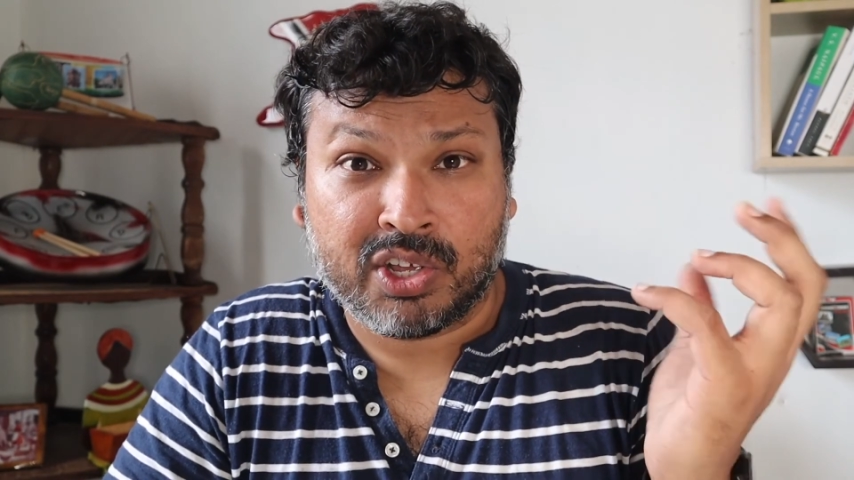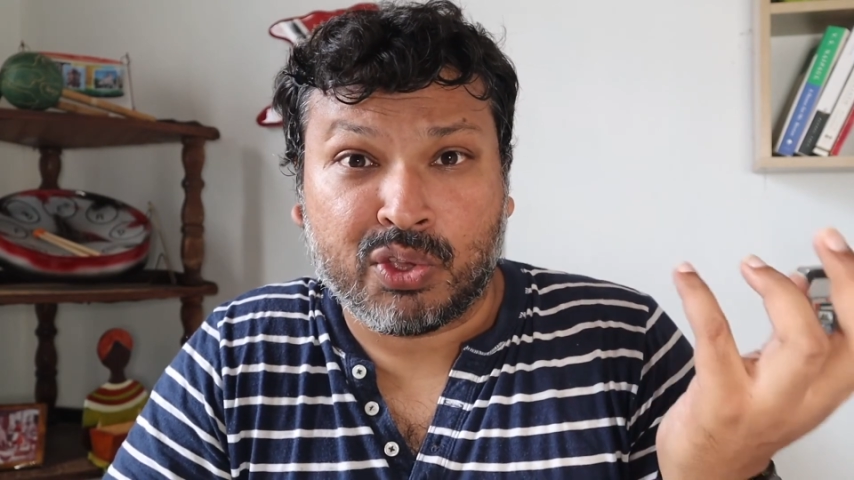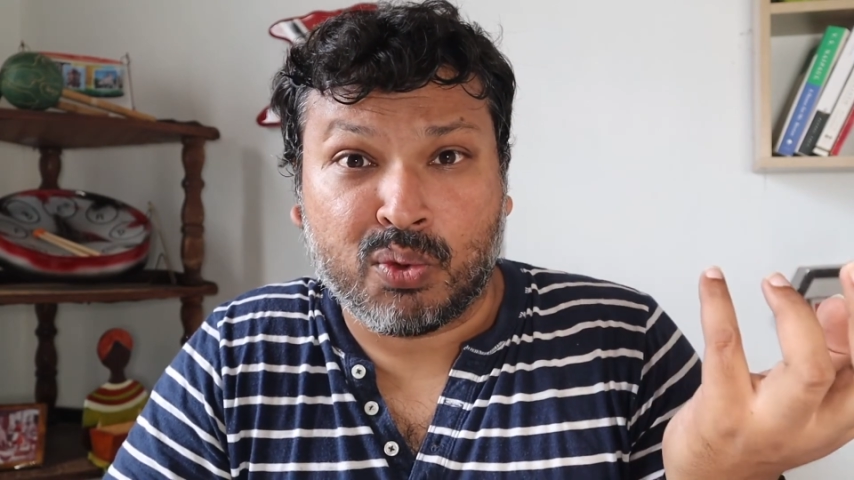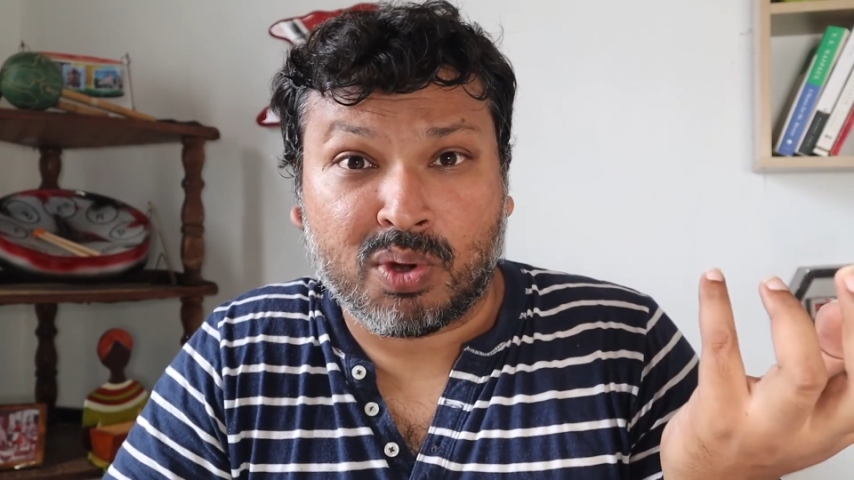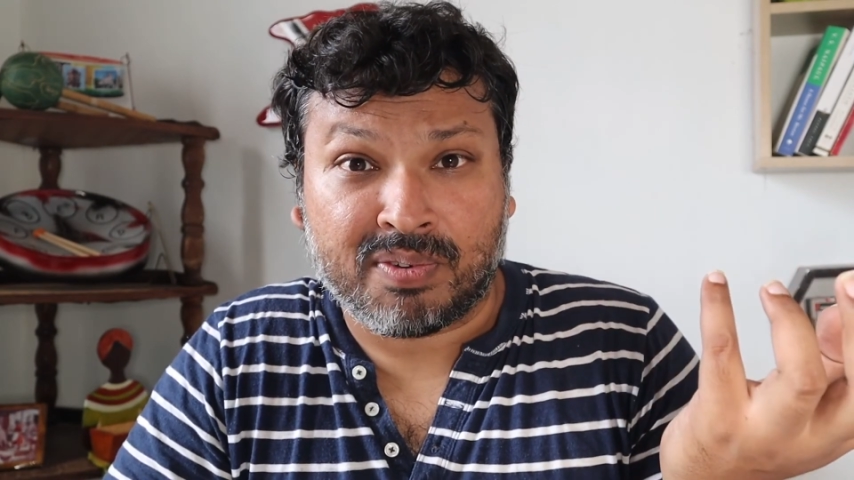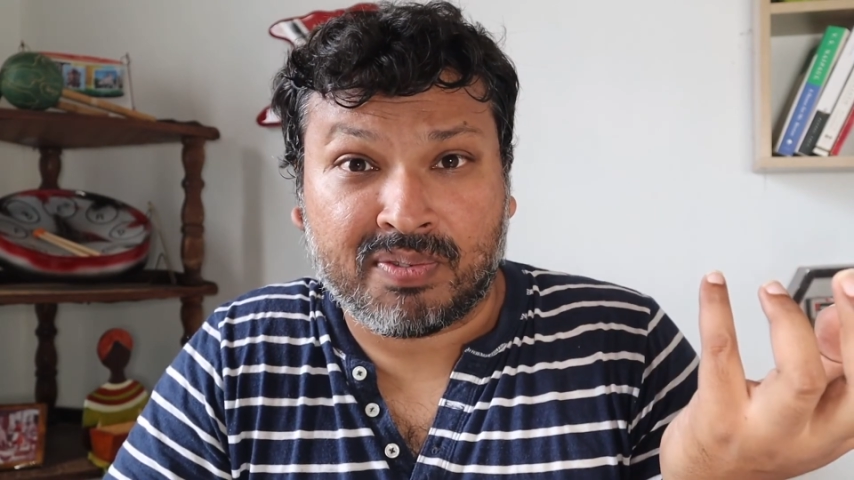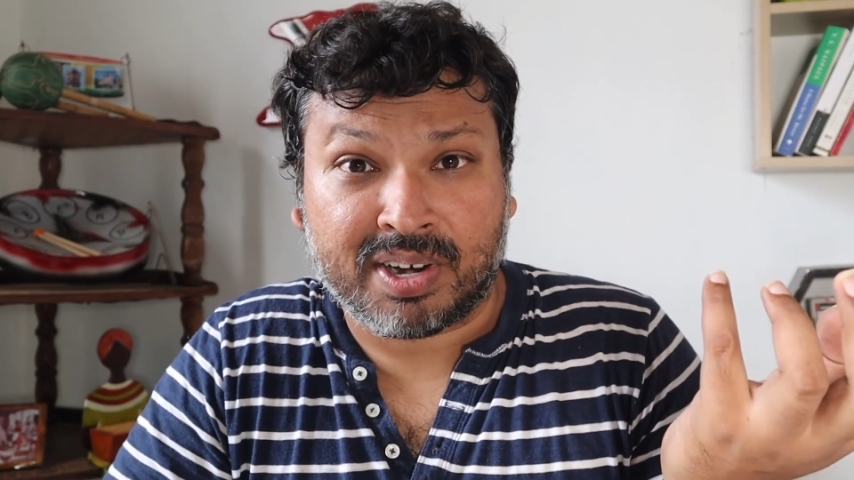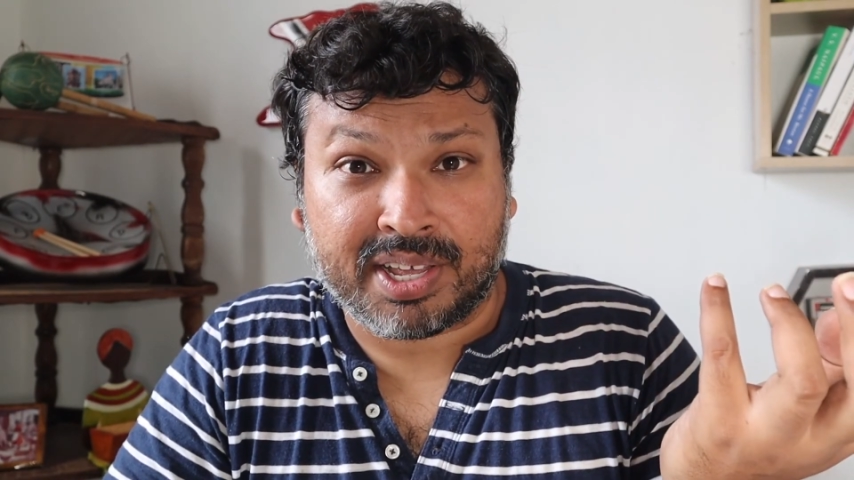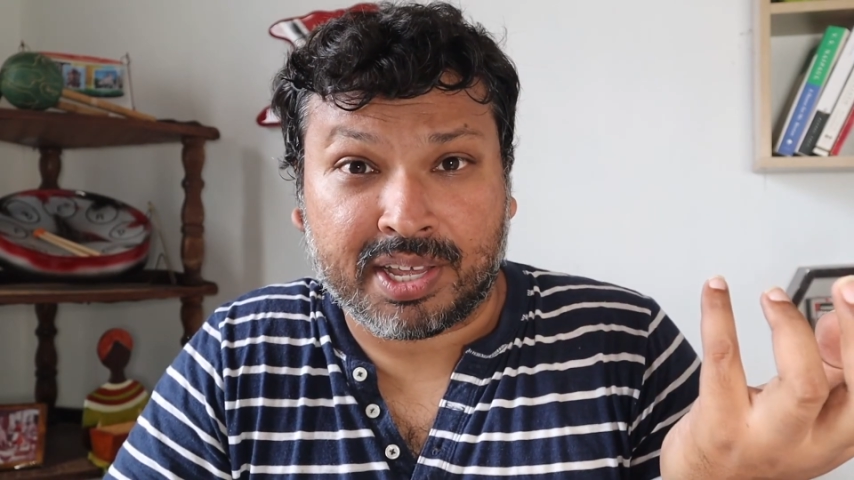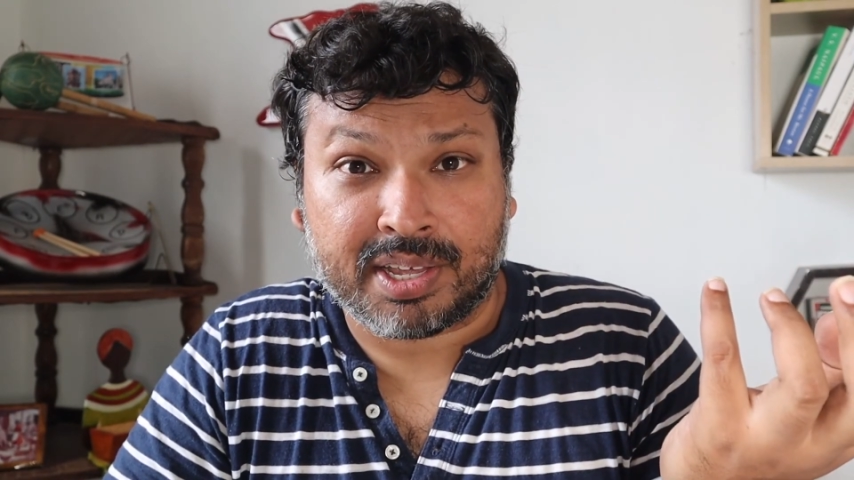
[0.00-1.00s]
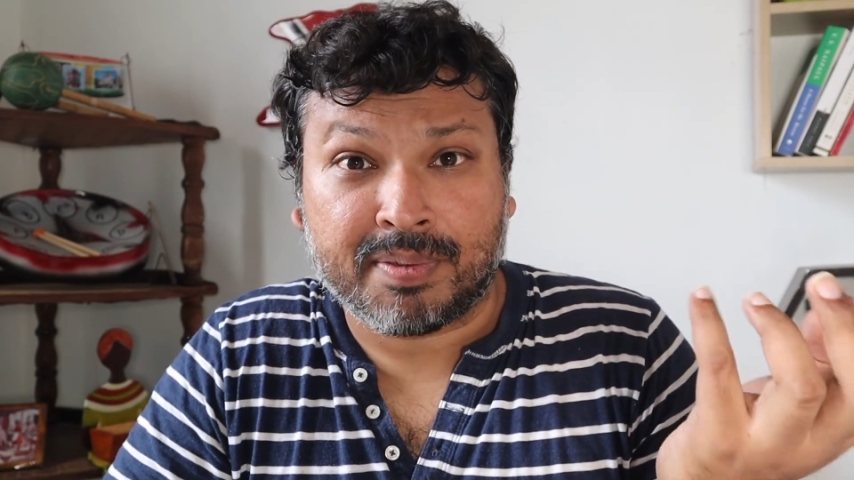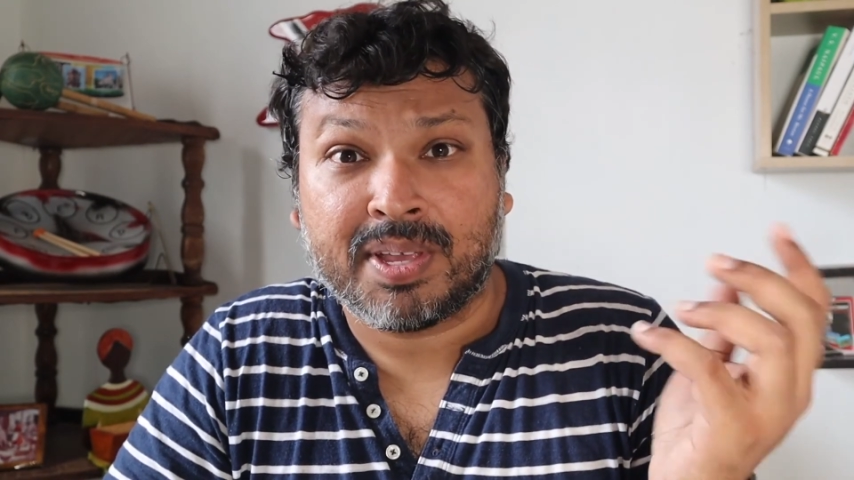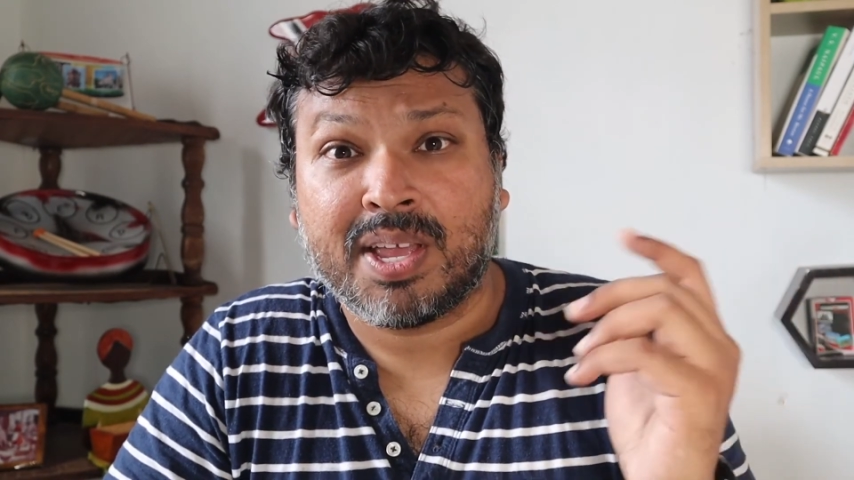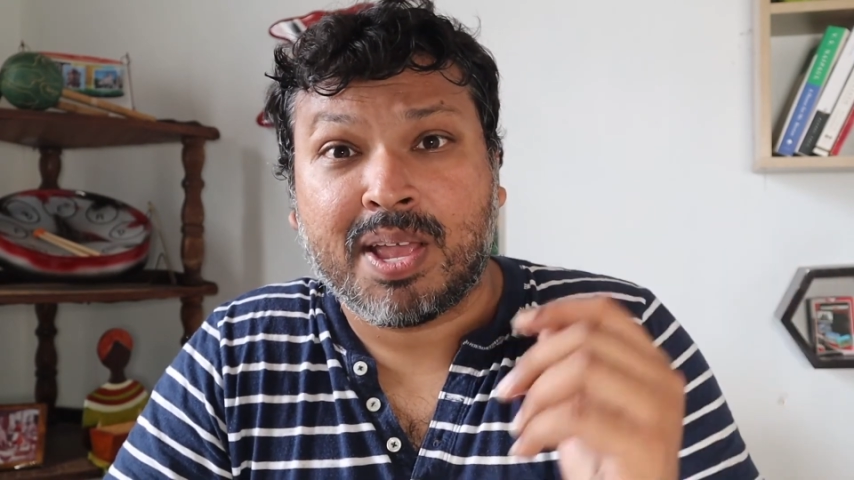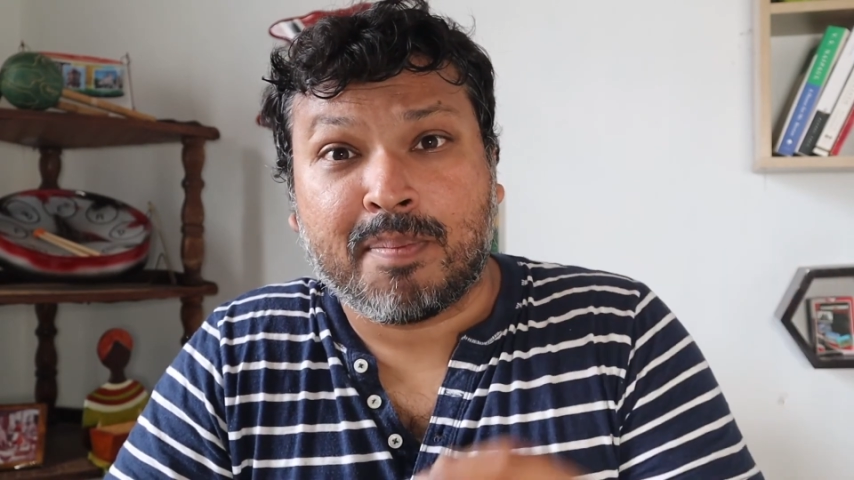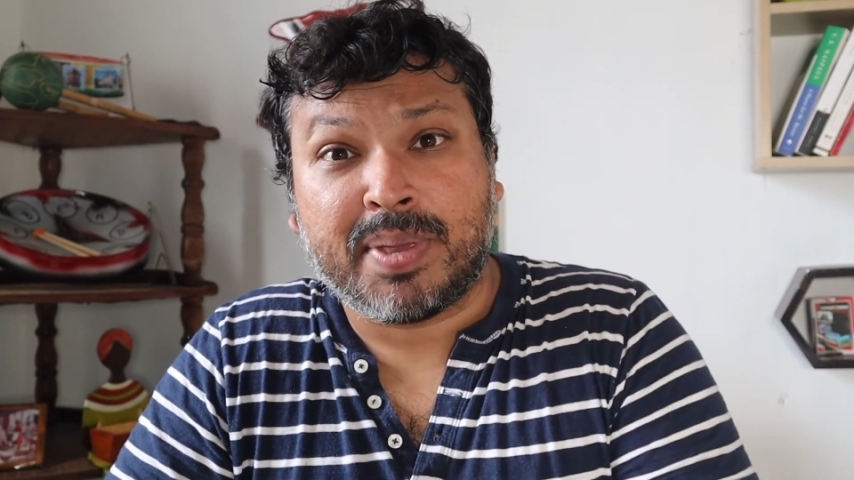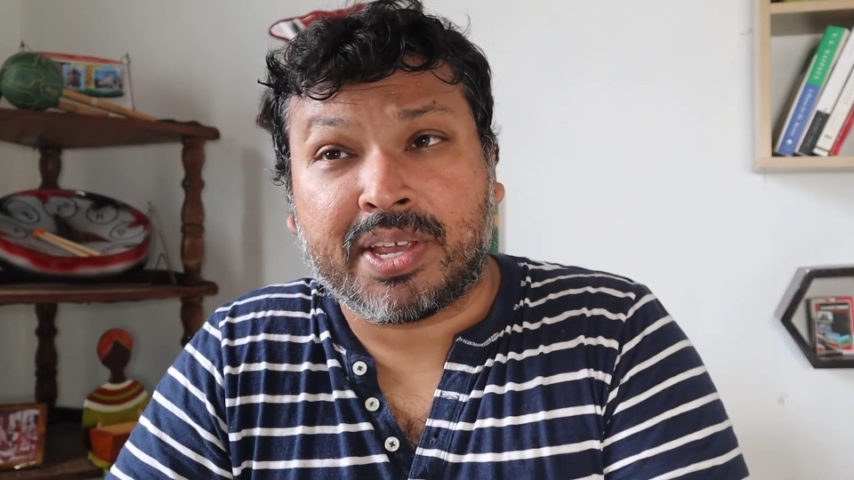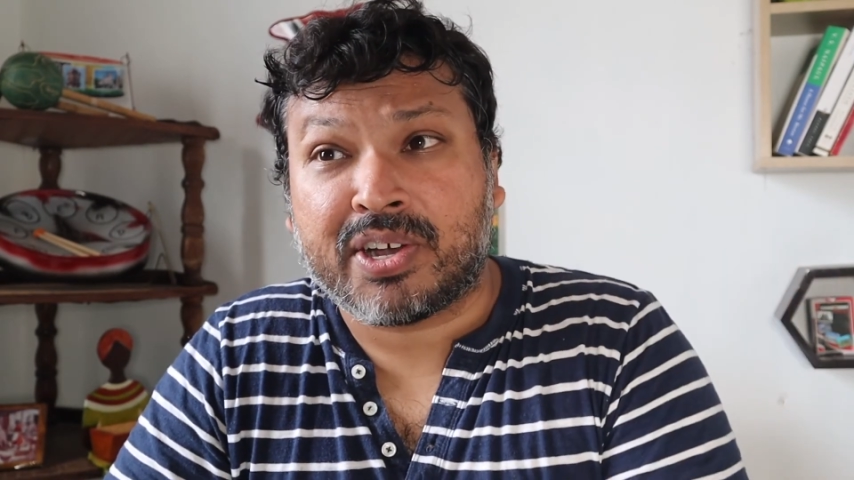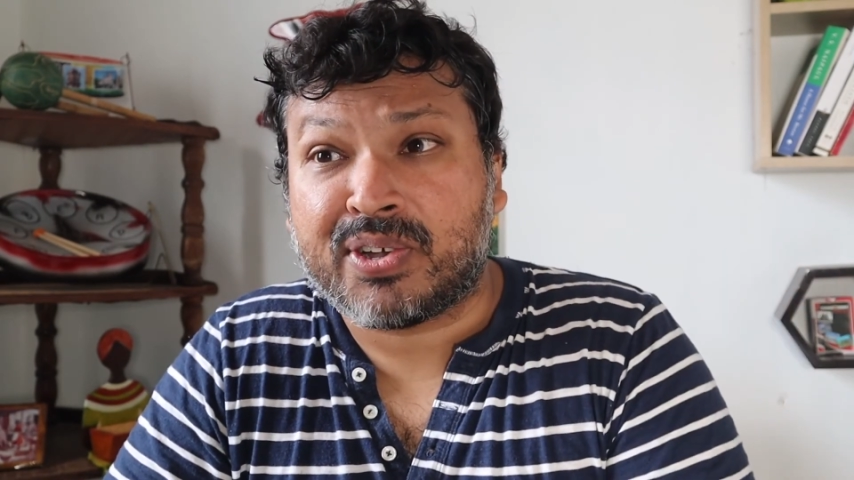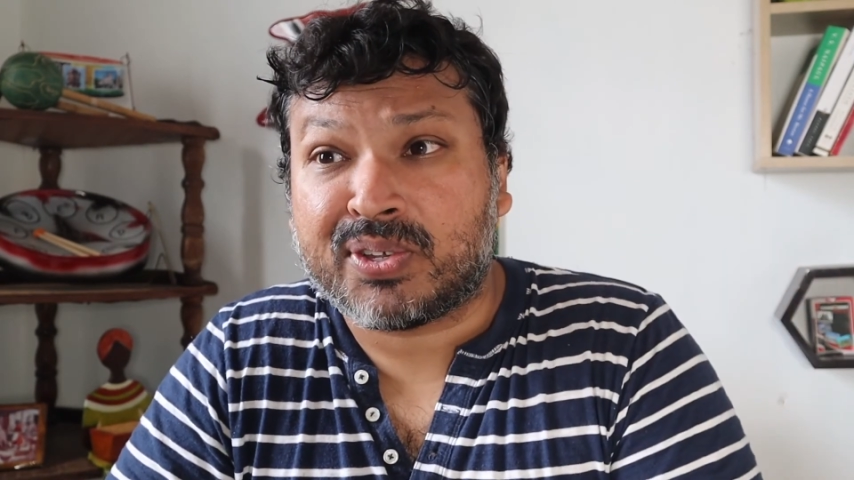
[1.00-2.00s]
you are flying,
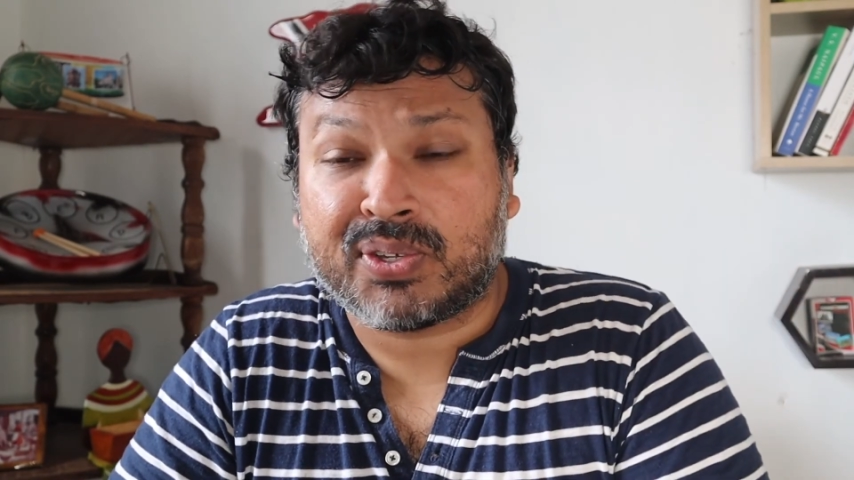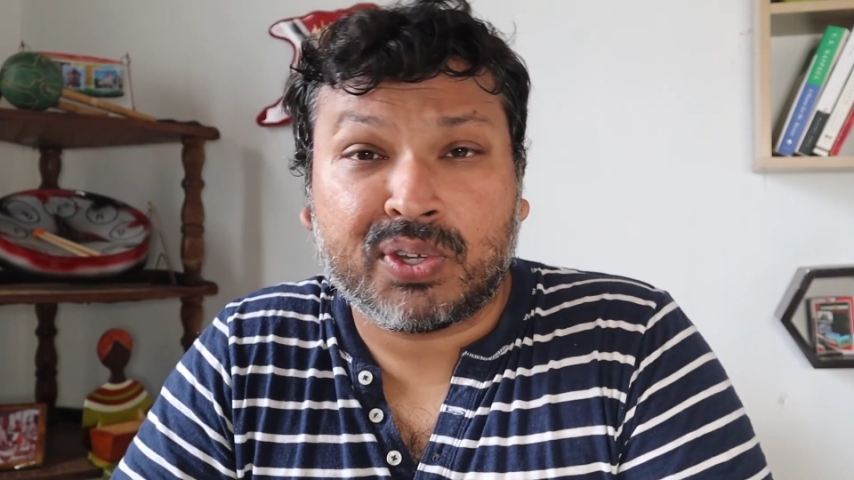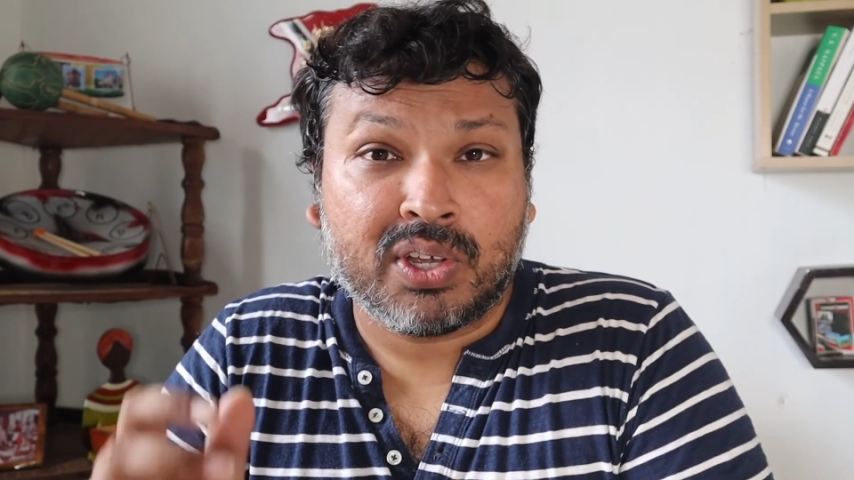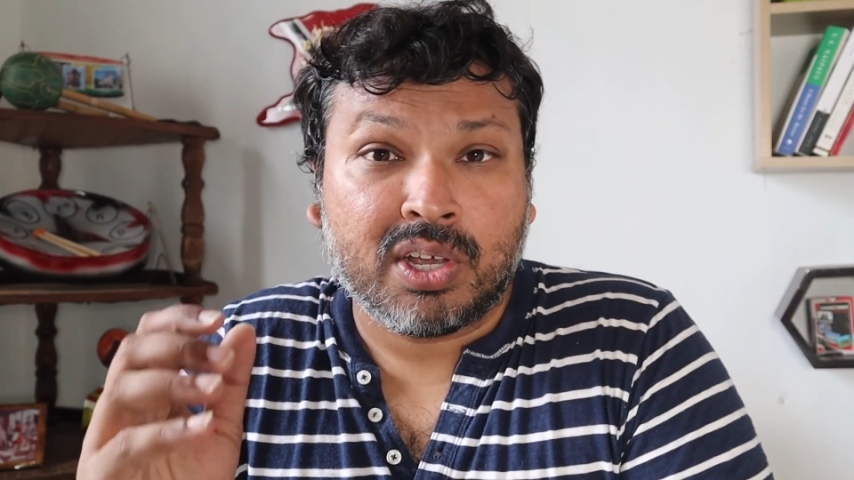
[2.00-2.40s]
because